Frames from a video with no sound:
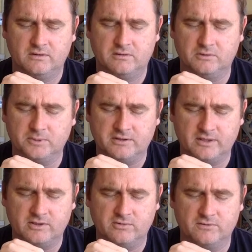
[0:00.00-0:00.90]
Lord, we
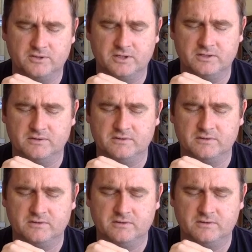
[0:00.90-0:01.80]
thank you for Jesus.
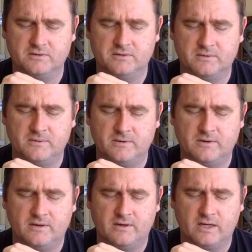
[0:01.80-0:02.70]

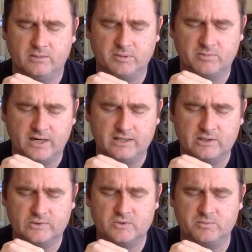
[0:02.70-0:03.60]
And Lord, we pray that
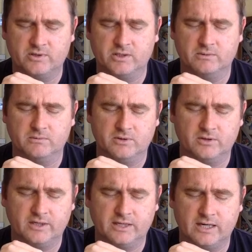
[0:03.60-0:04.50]
your Spirit would
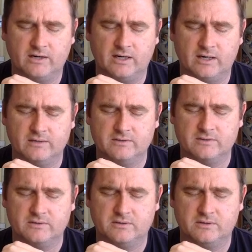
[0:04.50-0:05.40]
work in our
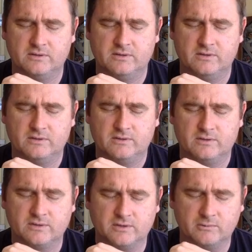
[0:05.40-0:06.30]
hearts
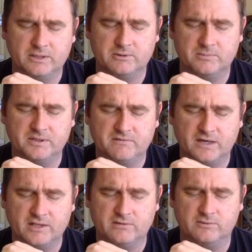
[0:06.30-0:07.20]
so that we would be
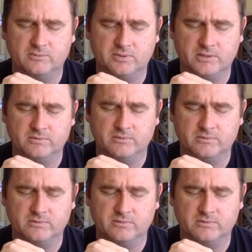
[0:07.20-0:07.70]
faithful people